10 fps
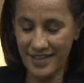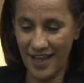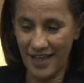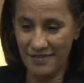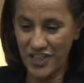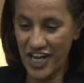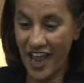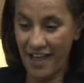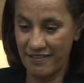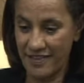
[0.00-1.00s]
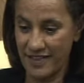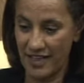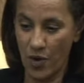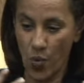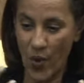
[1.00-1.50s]
and she had this,
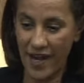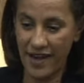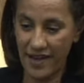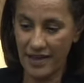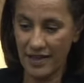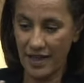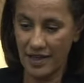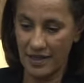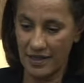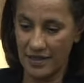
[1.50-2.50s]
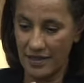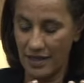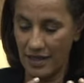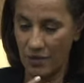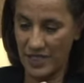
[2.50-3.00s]
her wedding,
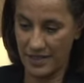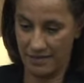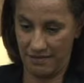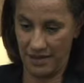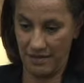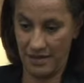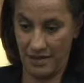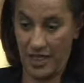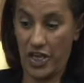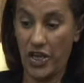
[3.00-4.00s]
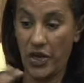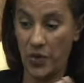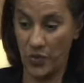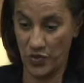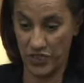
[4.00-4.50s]
was in this
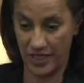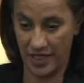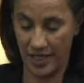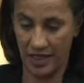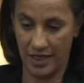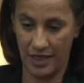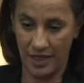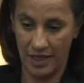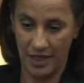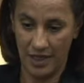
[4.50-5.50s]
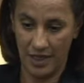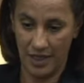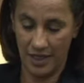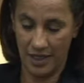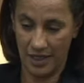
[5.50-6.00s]
huge,
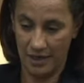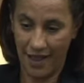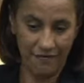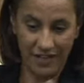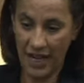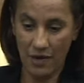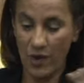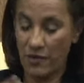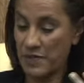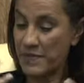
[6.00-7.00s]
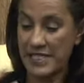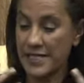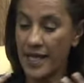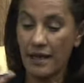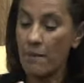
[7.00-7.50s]
I forgot what it was, but
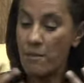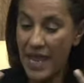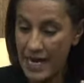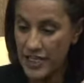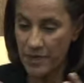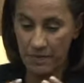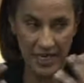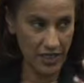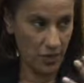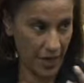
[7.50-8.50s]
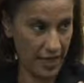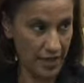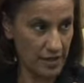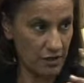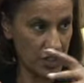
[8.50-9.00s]
just like a major, major
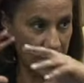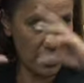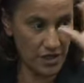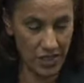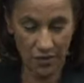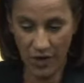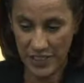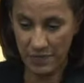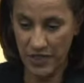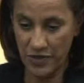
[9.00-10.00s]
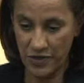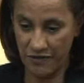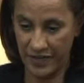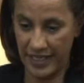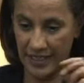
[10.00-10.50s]
wedding. So she wants me to do
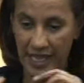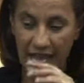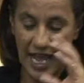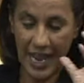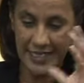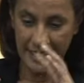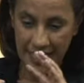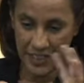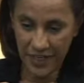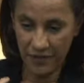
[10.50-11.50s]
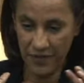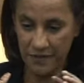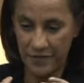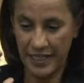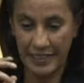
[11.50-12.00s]
a veil. I sketched out
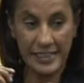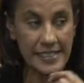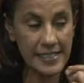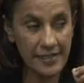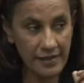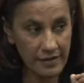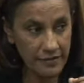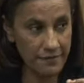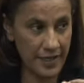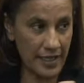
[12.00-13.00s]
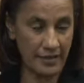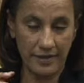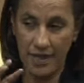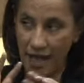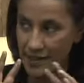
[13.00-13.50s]
the veil, silk veil,
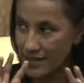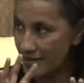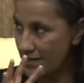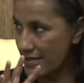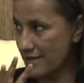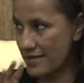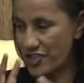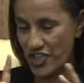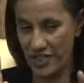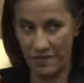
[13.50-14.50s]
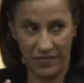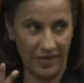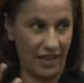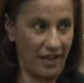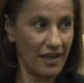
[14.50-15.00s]
not this cheap
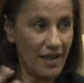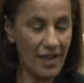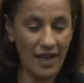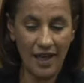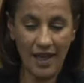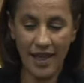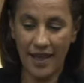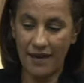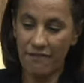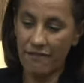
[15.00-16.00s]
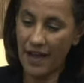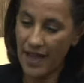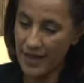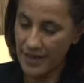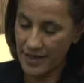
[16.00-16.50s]
thing. And
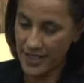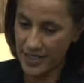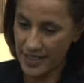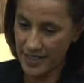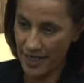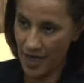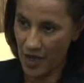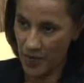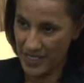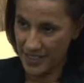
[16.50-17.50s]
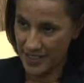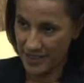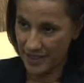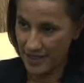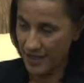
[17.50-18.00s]
finally she just said, how much
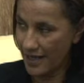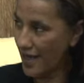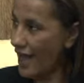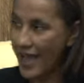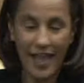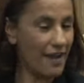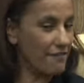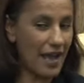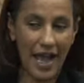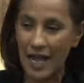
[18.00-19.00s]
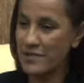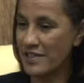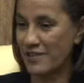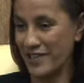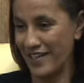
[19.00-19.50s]
is it? I have
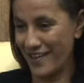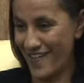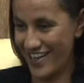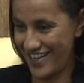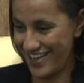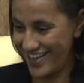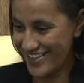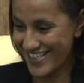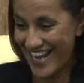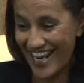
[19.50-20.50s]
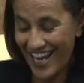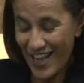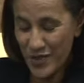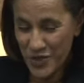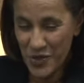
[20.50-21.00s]
absolutely no idea. So
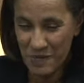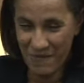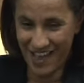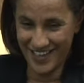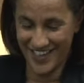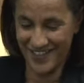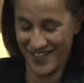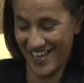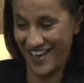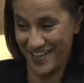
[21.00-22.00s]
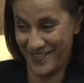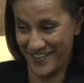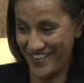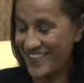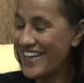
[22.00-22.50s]
I'm too embarrassed to say I
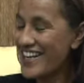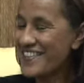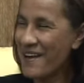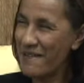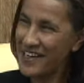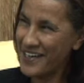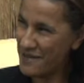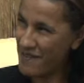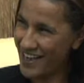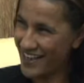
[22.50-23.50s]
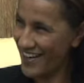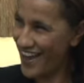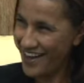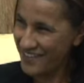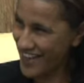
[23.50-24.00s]
don't know. So I went in the back and
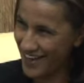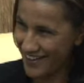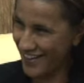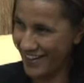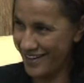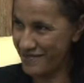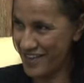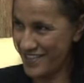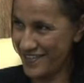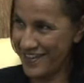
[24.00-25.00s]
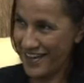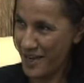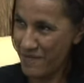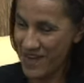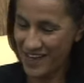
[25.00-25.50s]
kind of calculated on my son and
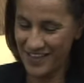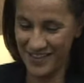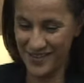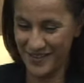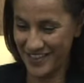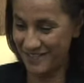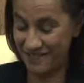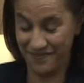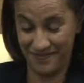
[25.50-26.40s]
came back and told her,